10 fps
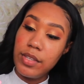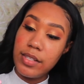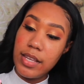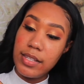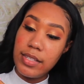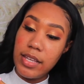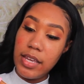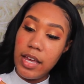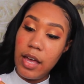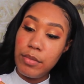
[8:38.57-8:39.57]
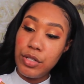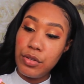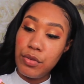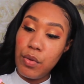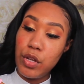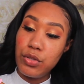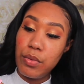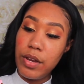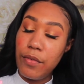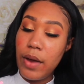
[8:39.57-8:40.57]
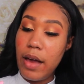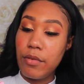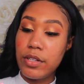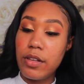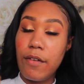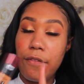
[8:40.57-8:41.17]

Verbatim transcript: This is the up to twenty-four hours